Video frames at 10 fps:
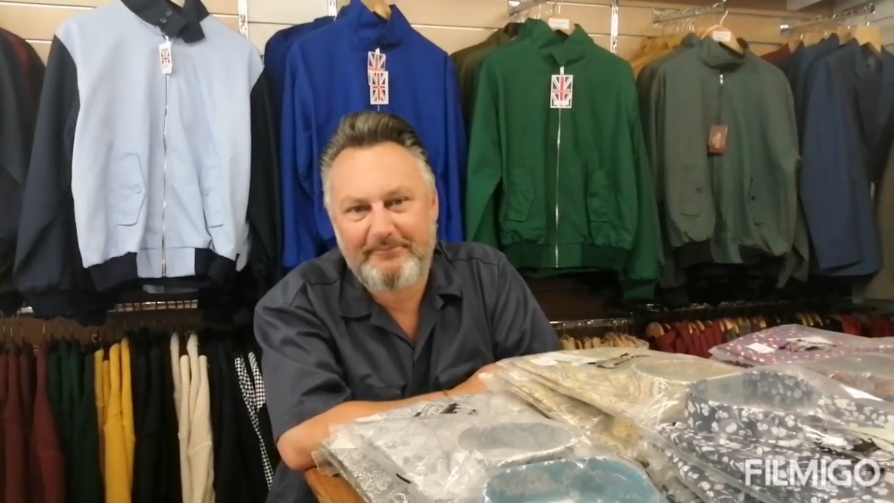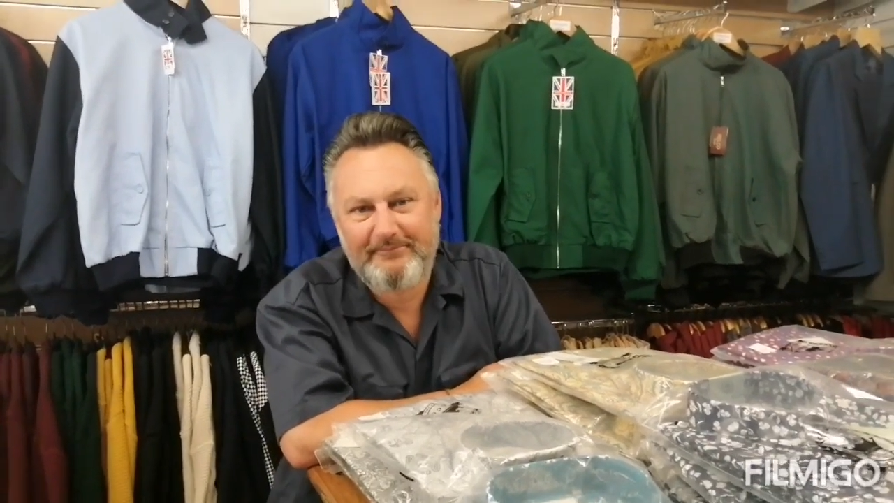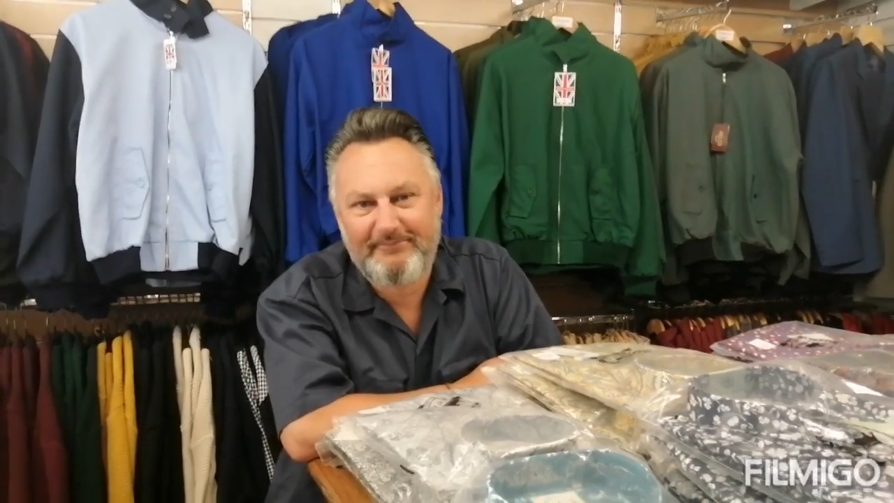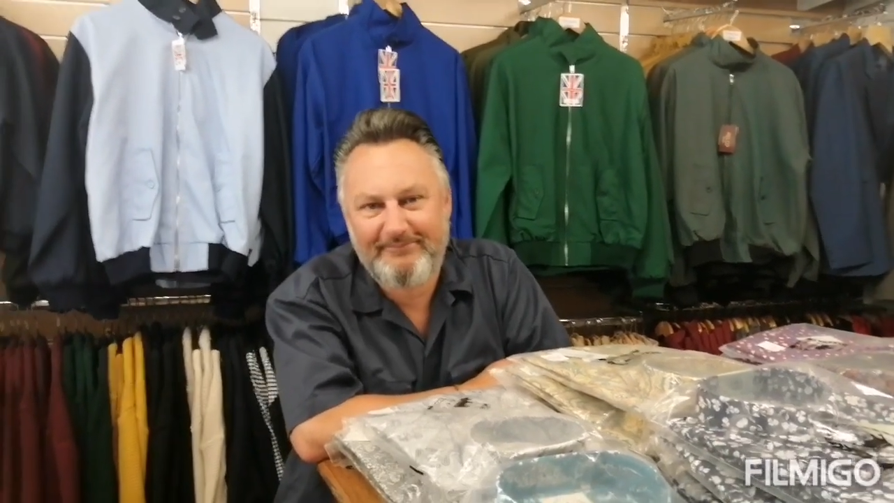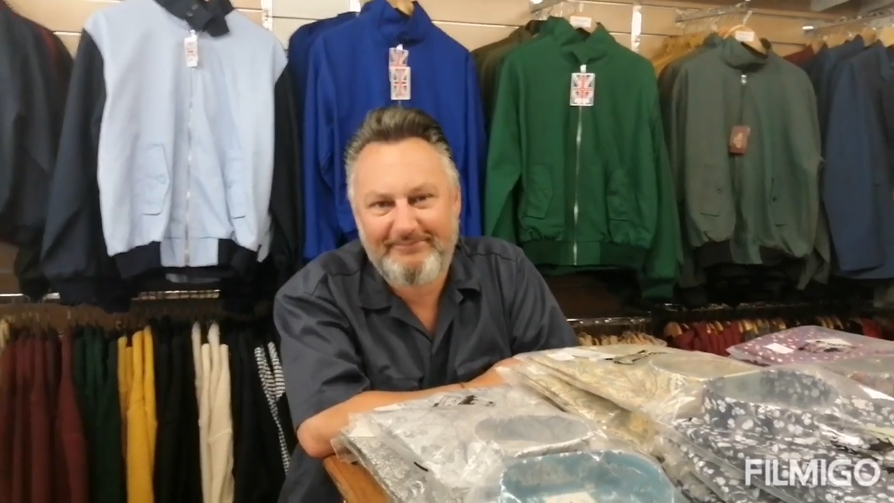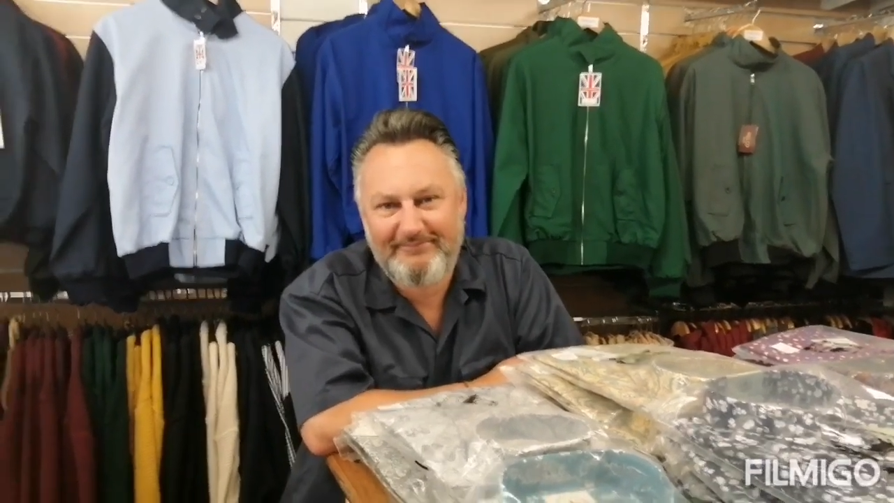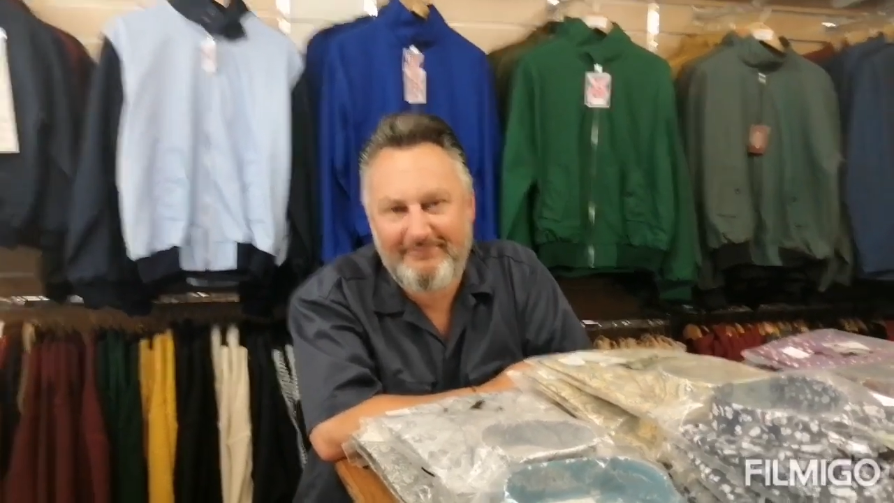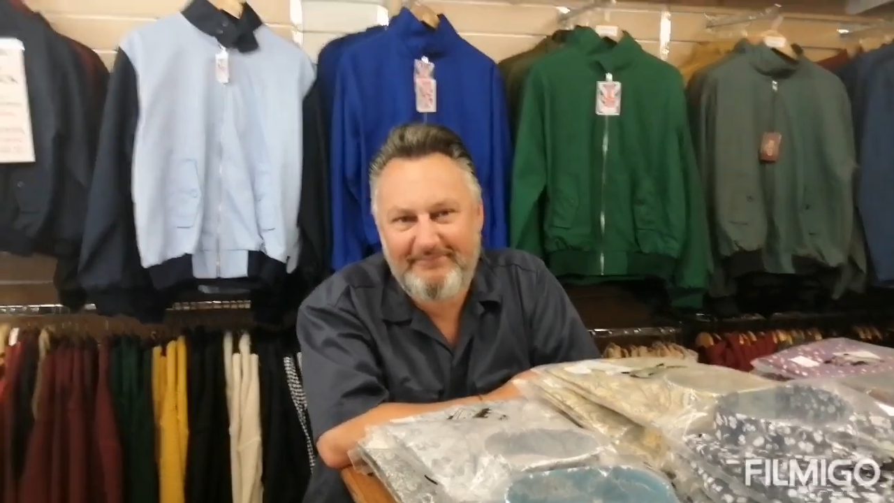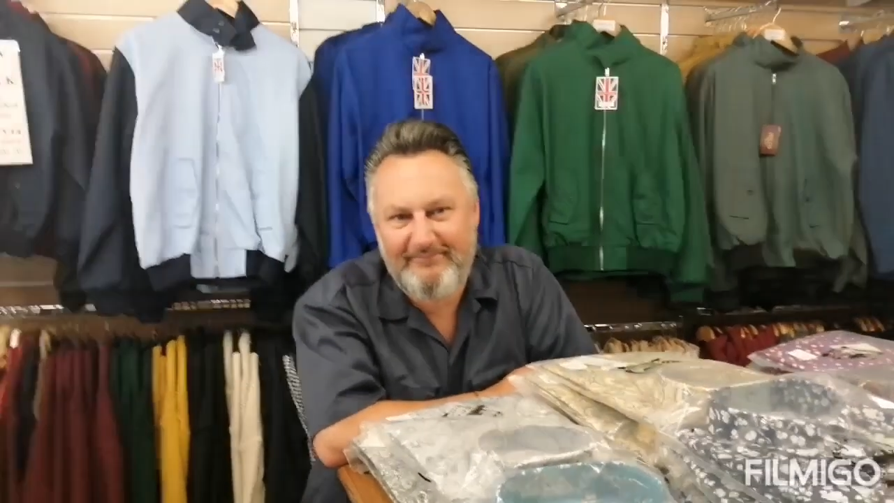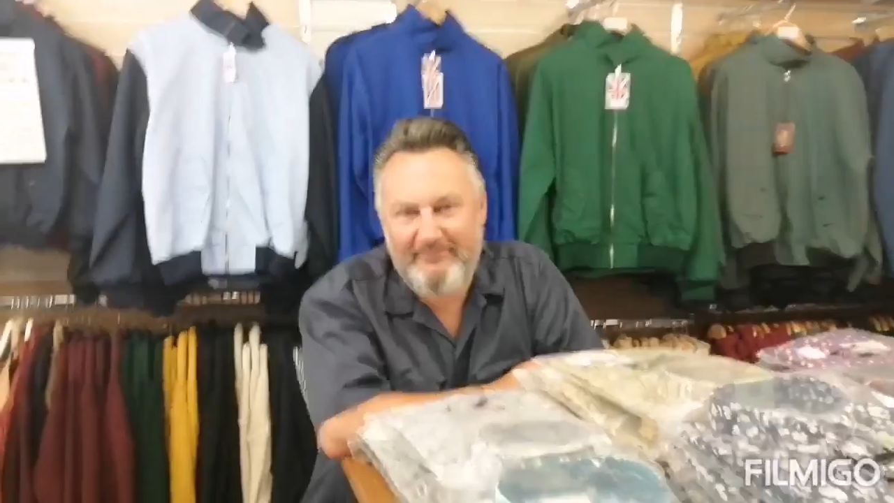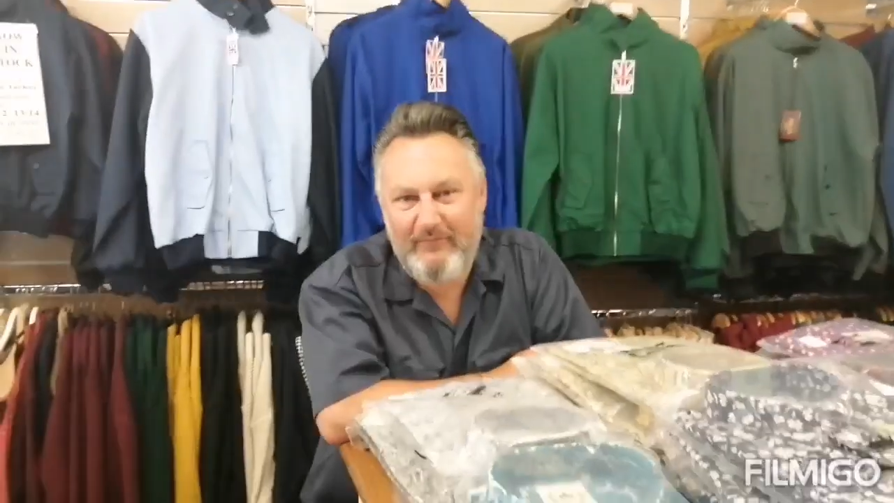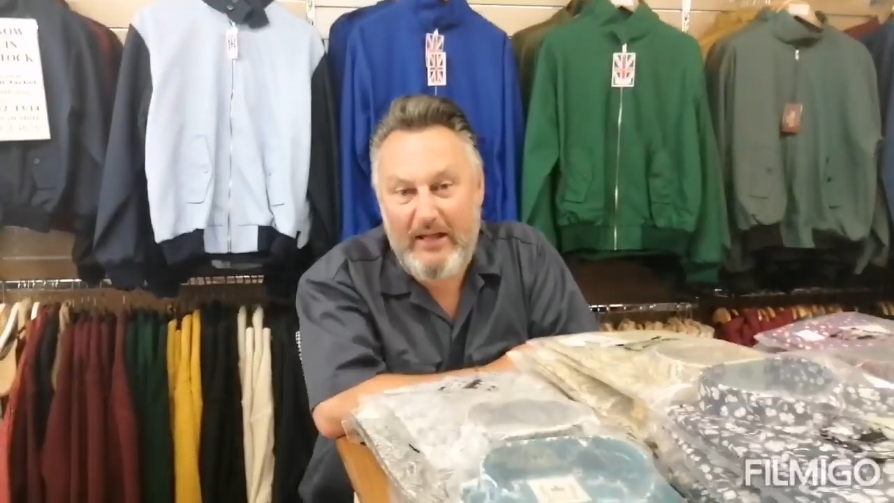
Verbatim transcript: Cool. Thanks, Tony.